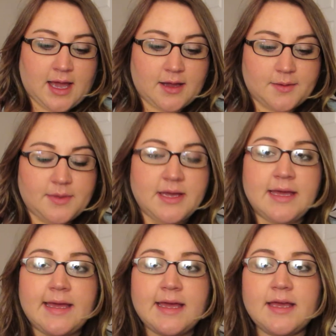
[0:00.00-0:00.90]
I'm
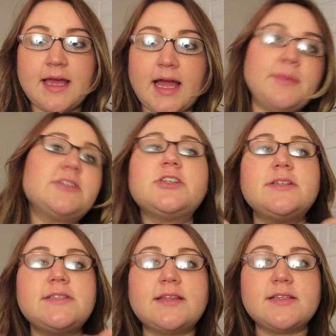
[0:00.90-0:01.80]
actually
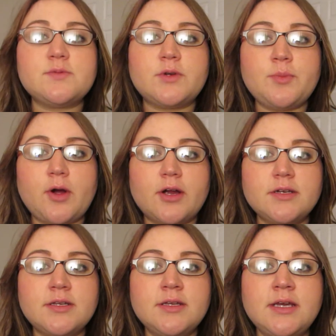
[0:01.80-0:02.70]
going to take this one
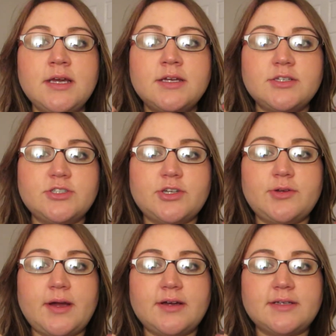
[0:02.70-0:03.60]
apart to show
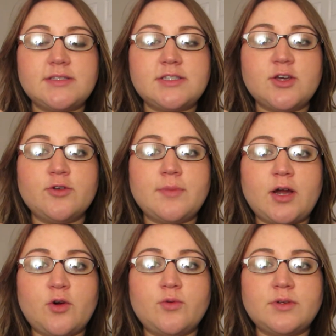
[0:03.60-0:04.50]
you how I sewed
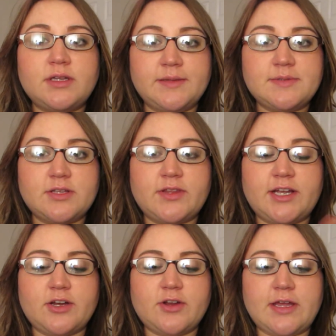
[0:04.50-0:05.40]
my own clips on
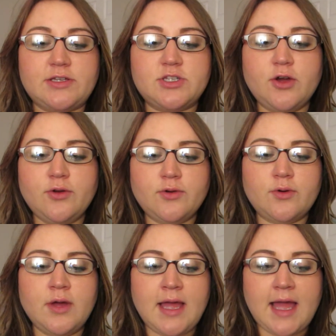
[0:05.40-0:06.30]
there. And
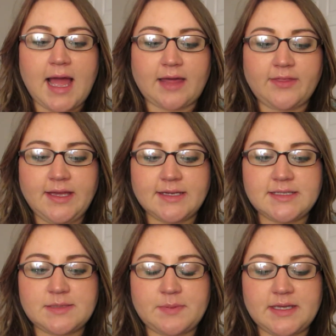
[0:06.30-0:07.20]
total, I think I
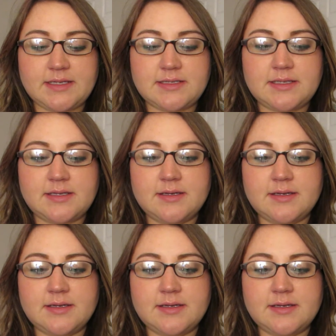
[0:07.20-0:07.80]
spent